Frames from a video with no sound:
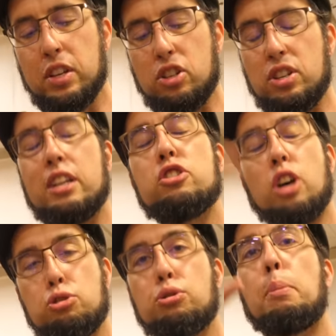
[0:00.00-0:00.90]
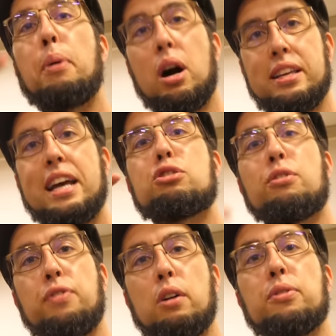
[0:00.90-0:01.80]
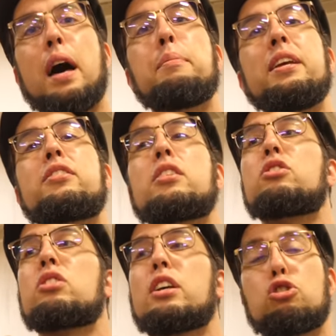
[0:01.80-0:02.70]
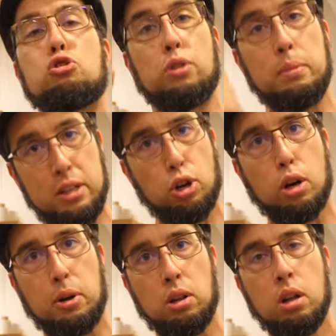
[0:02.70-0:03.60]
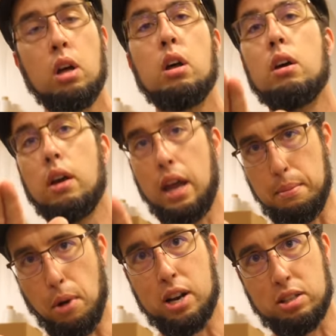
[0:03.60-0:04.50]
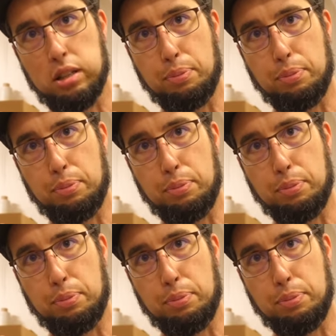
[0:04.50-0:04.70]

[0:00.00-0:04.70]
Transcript: This is an industrial polyester felt. That hmm. means it is extremely durable, and modestly